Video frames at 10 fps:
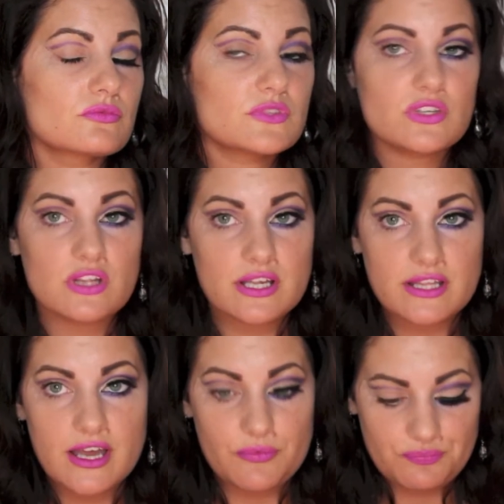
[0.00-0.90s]
So like
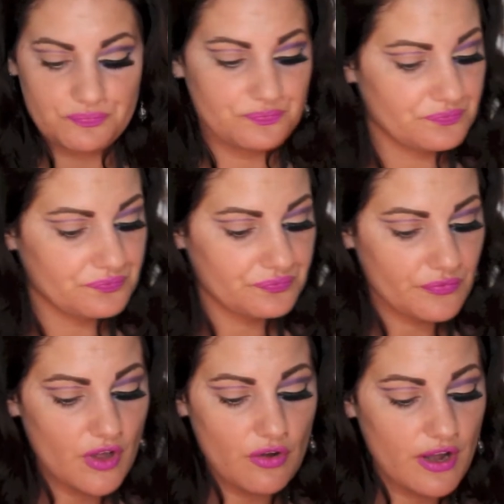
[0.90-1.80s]
that.
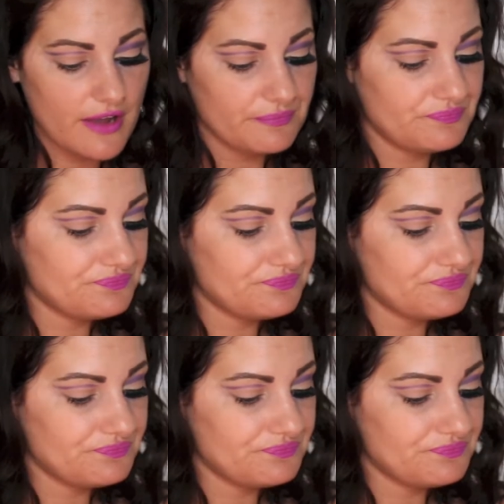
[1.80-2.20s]
Okay.